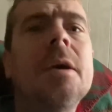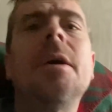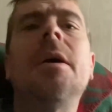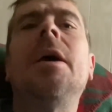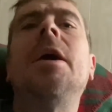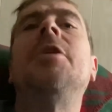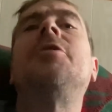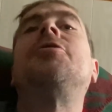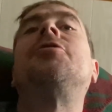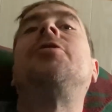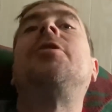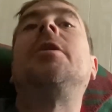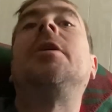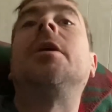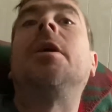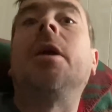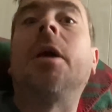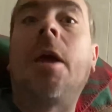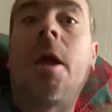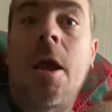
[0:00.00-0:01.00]
It's
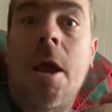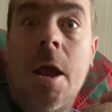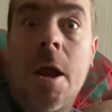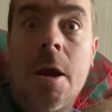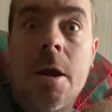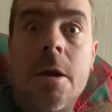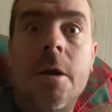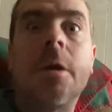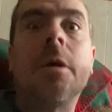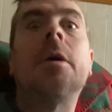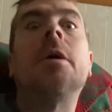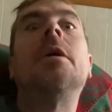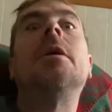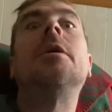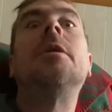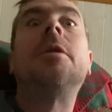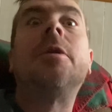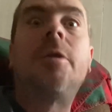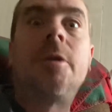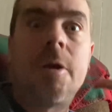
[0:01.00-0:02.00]
the
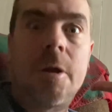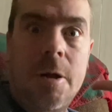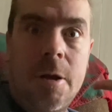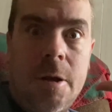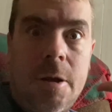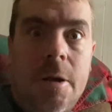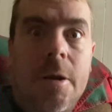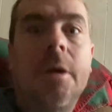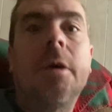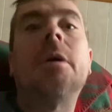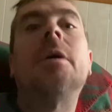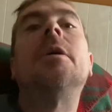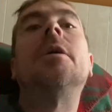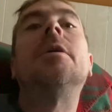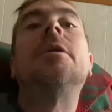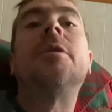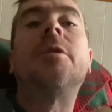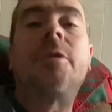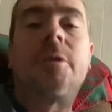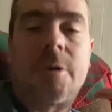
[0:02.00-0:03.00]

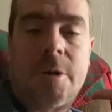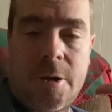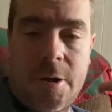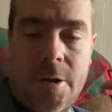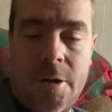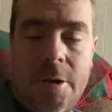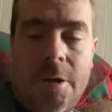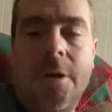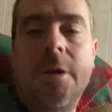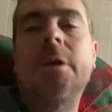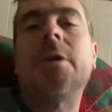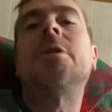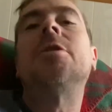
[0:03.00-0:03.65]
N.D.T